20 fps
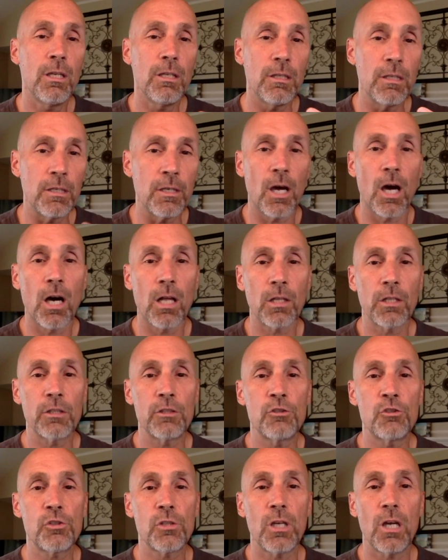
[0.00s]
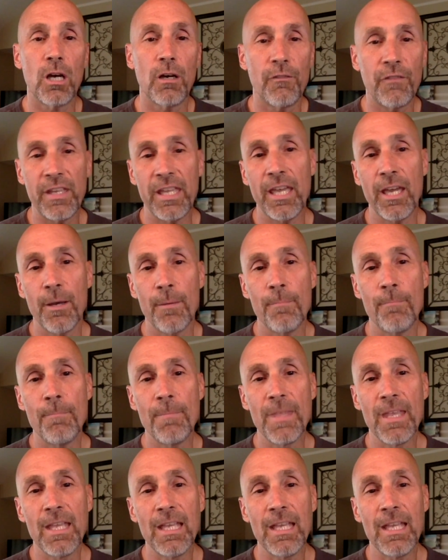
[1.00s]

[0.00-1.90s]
knowledge of Him,